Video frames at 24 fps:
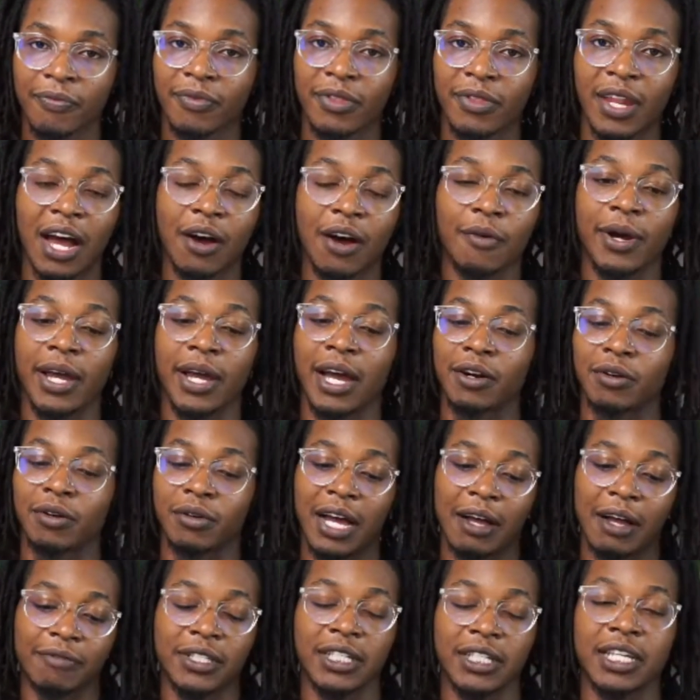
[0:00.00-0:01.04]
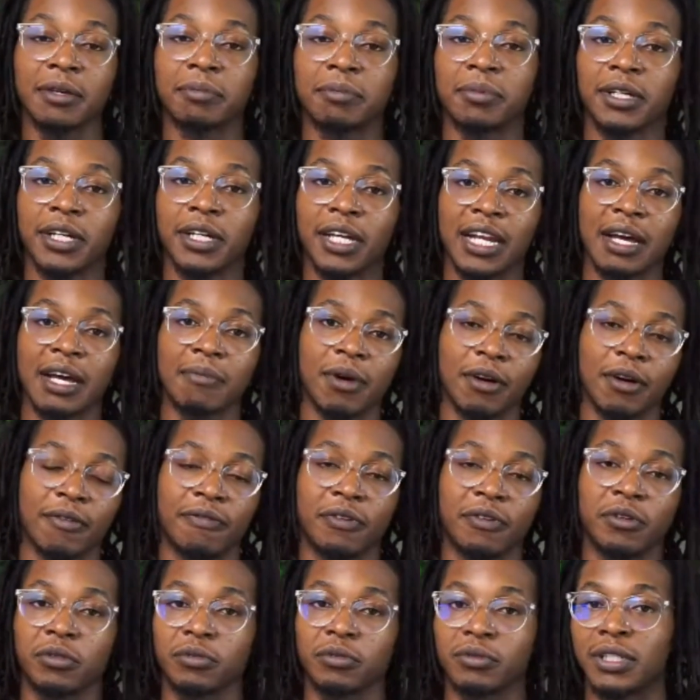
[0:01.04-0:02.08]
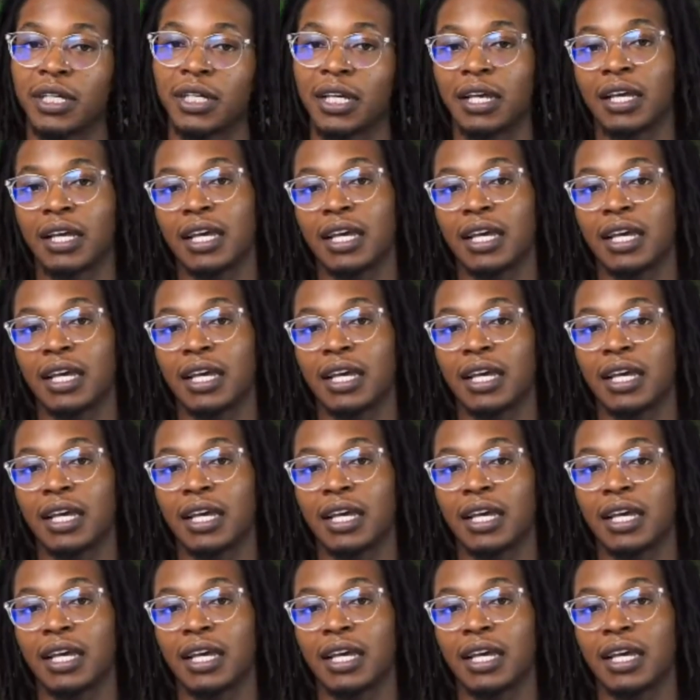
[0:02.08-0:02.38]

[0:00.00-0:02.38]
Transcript: That way I don't have to keep looking at my phone